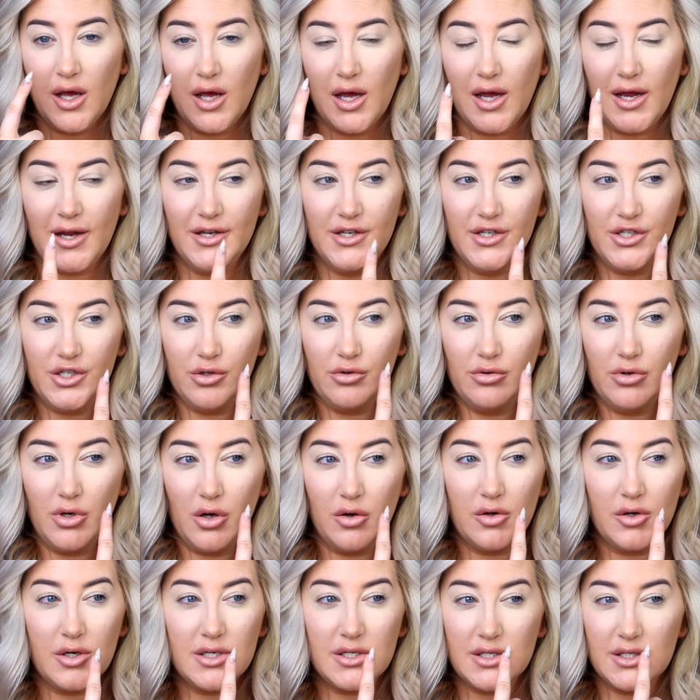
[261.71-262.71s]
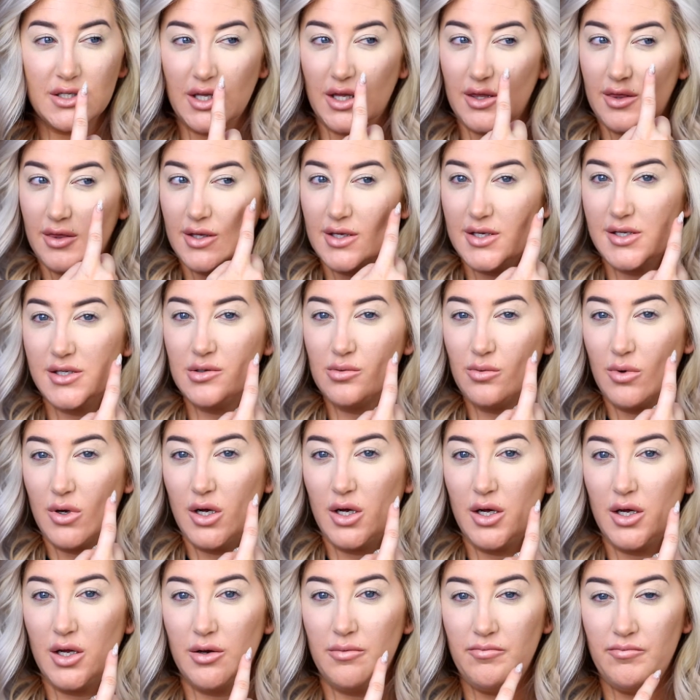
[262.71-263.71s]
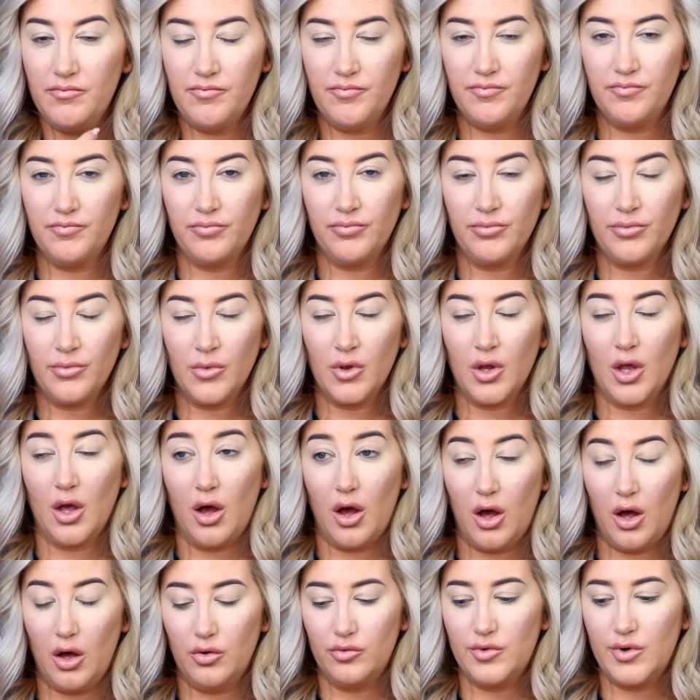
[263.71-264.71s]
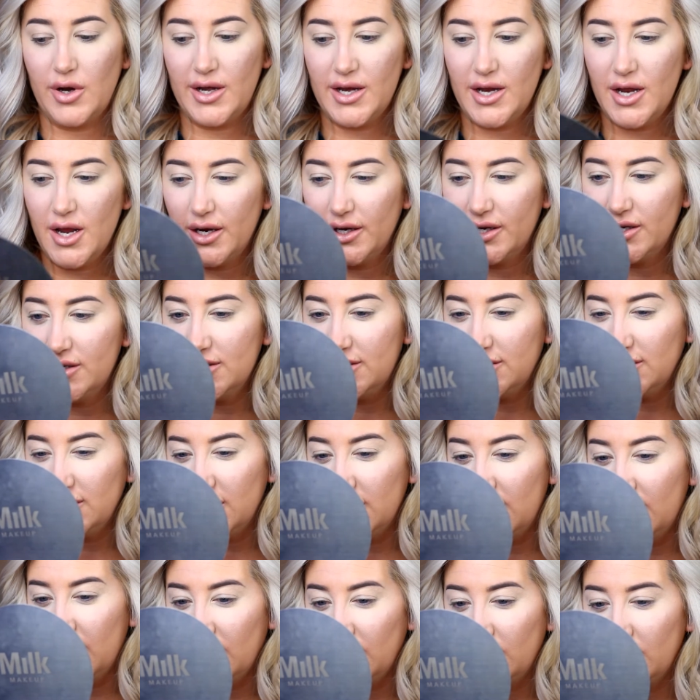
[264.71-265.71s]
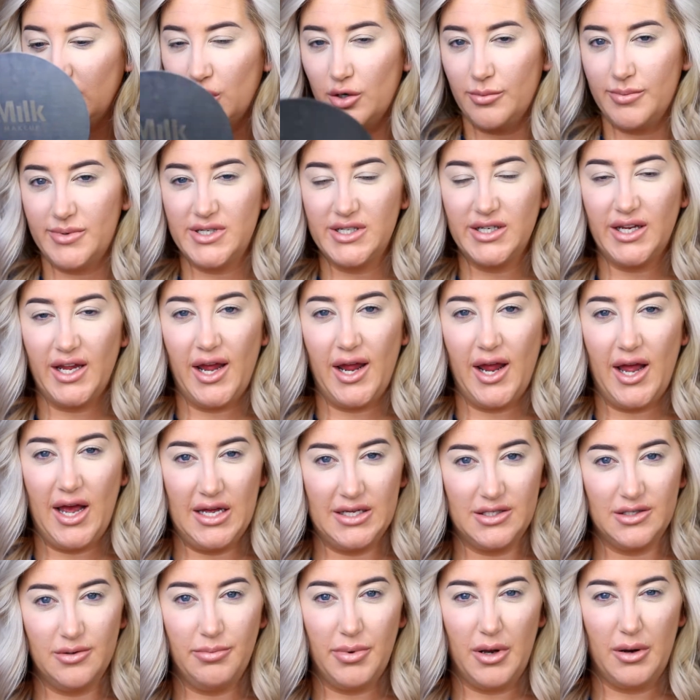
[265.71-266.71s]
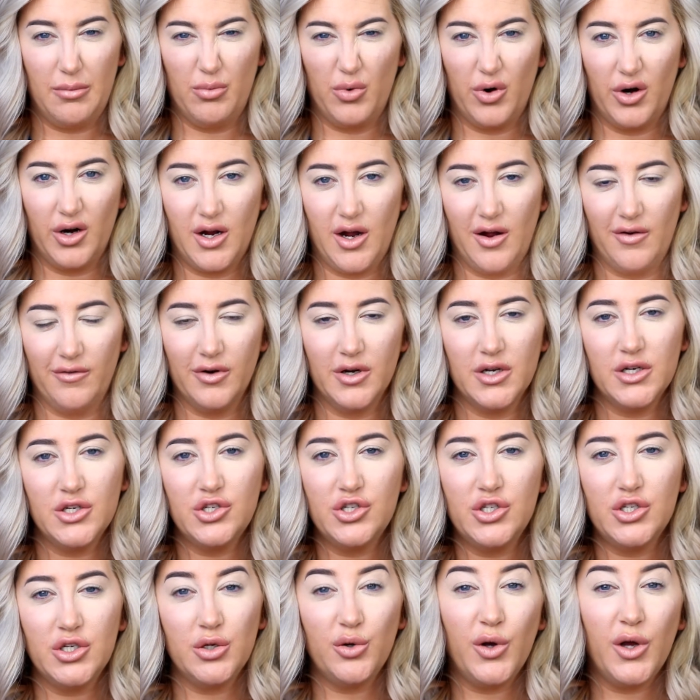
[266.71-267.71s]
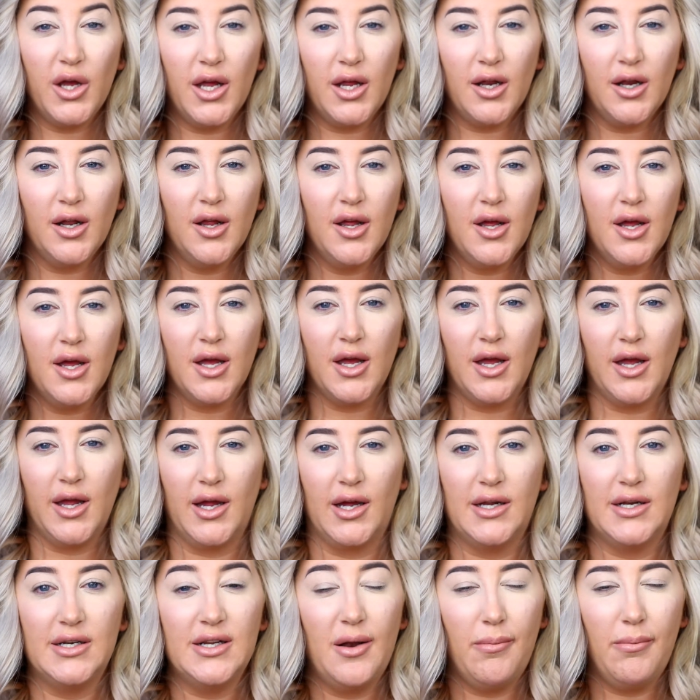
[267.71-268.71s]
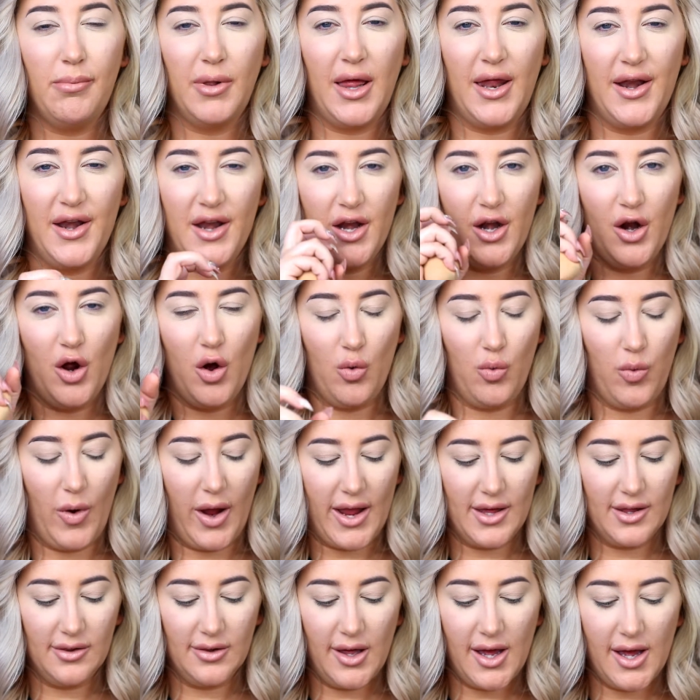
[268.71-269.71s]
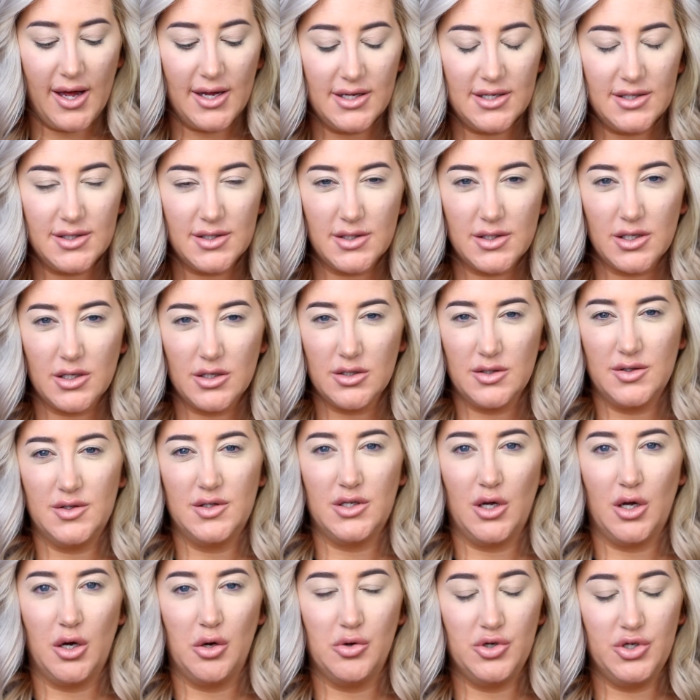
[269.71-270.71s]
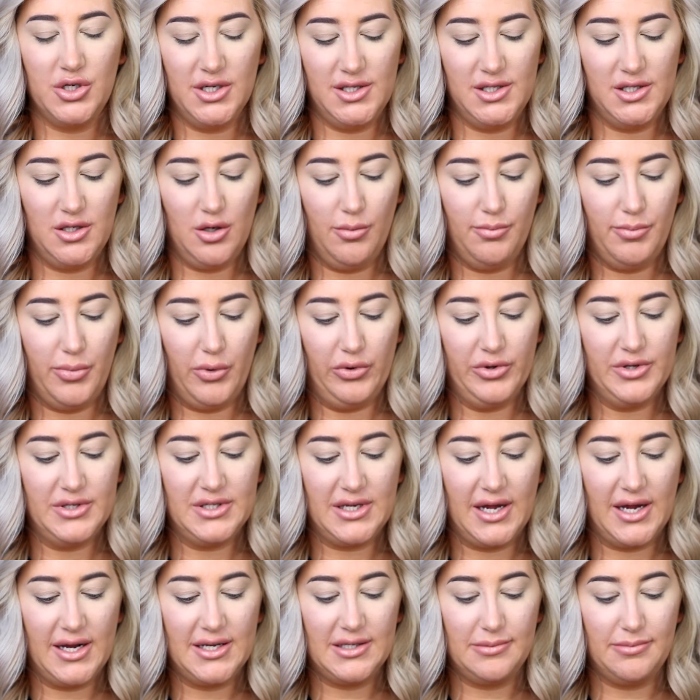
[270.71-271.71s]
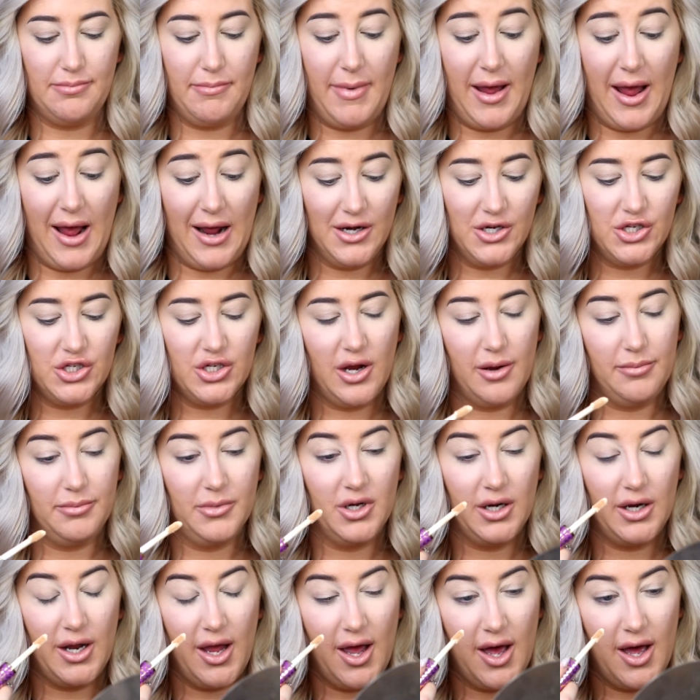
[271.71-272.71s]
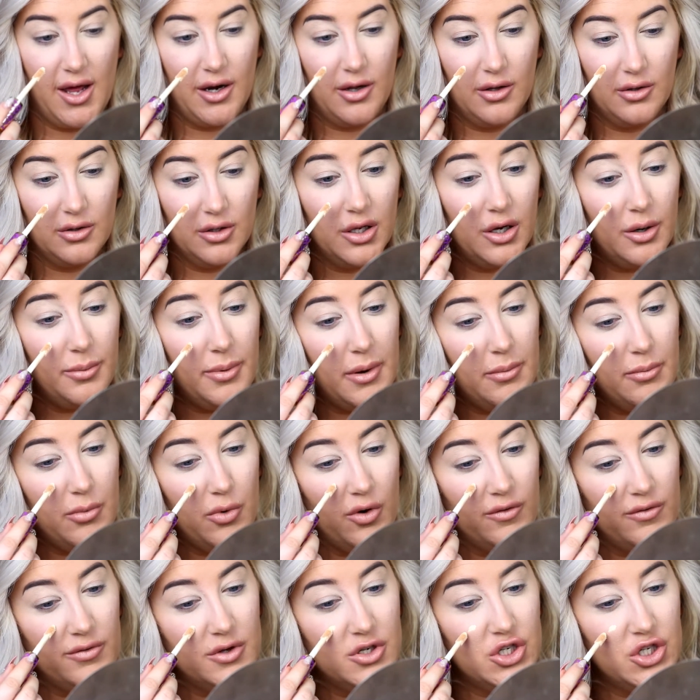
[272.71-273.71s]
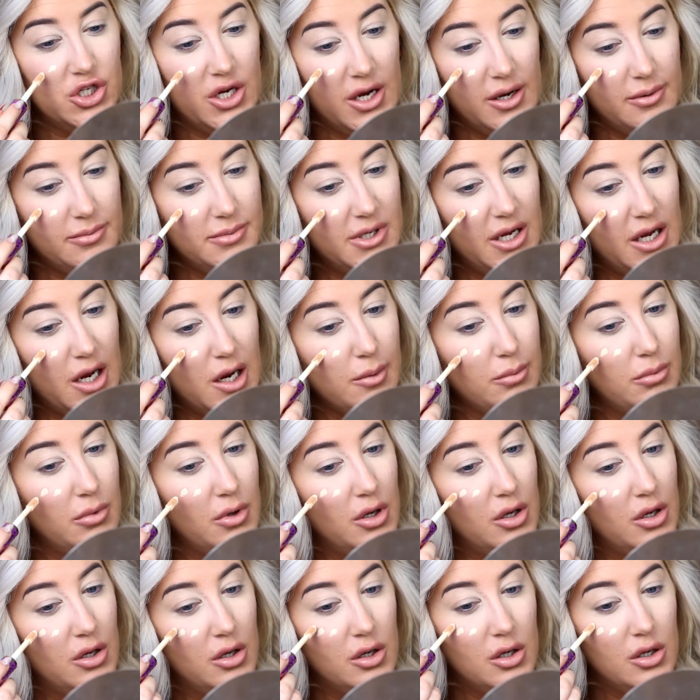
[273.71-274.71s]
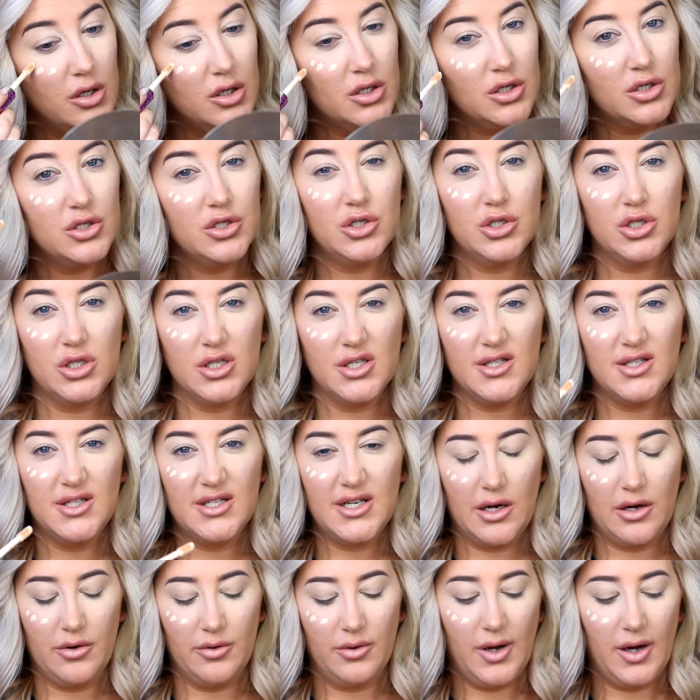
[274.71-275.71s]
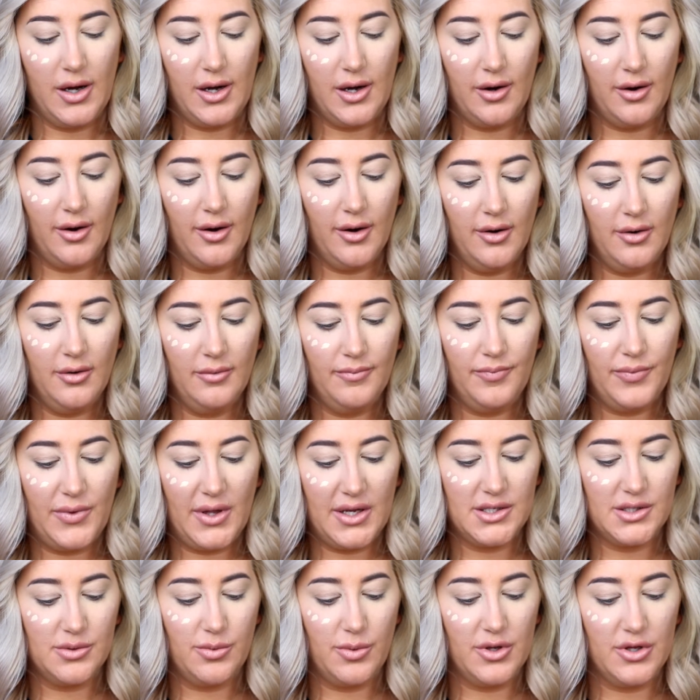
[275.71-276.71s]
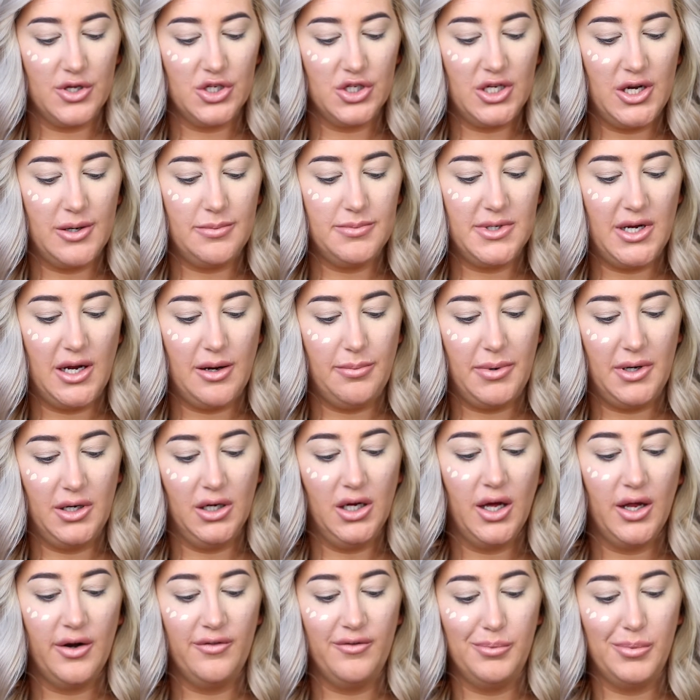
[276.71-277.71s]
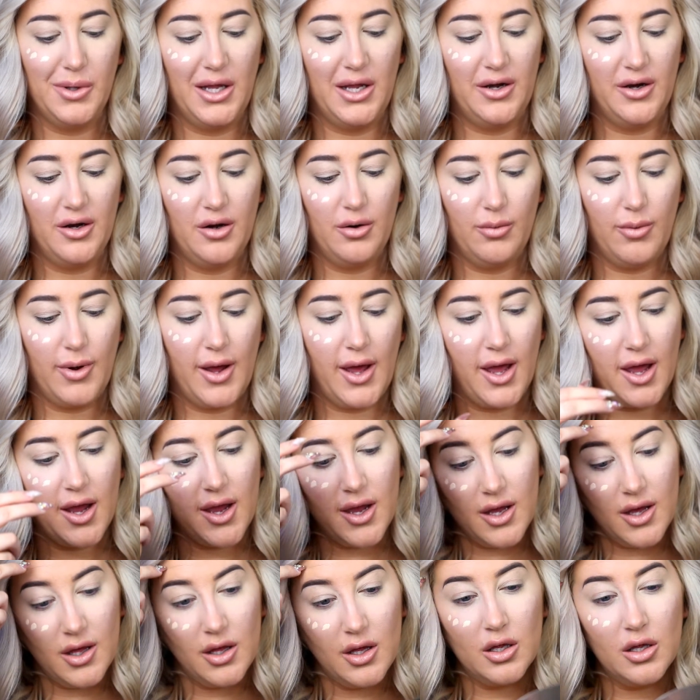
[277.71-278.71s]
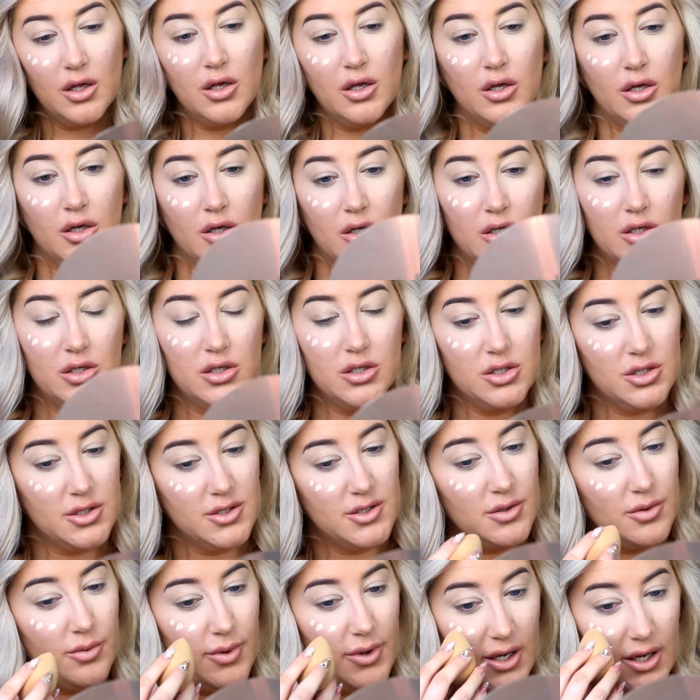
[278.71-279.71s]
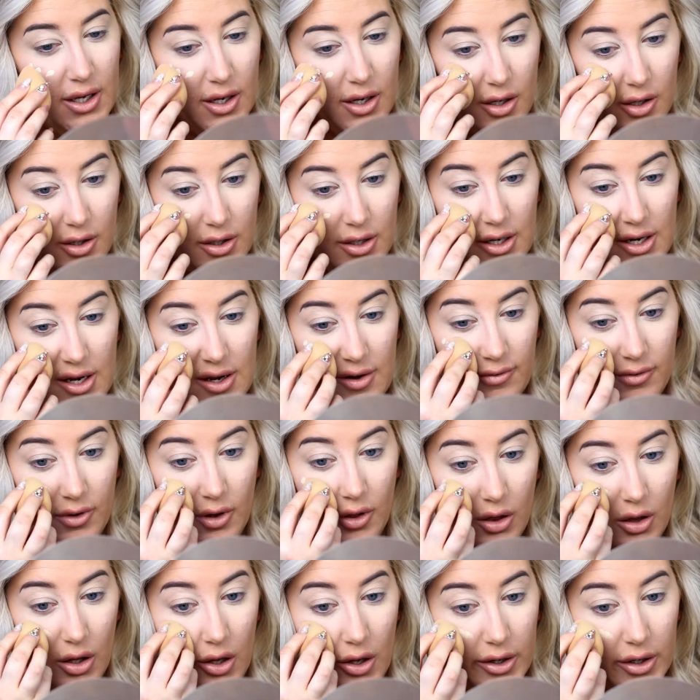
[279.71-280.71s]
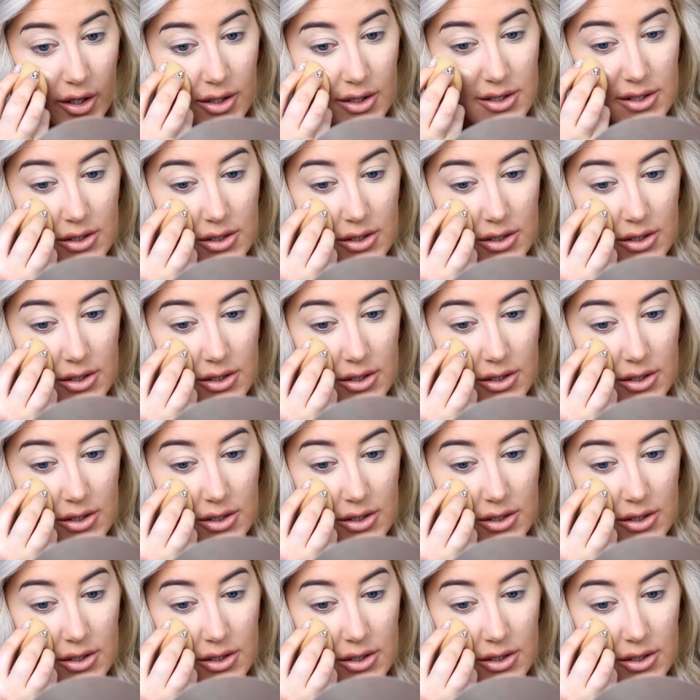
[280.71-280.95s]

I do notice that this one Already I can see that the Urban Decay has a bit more coverage to it and it blended away less. So just so both sides match, I'm going to add a little bit more of the Shape Tape just down here. That's where the Shape Tape had kind of blended away just so we get an even look.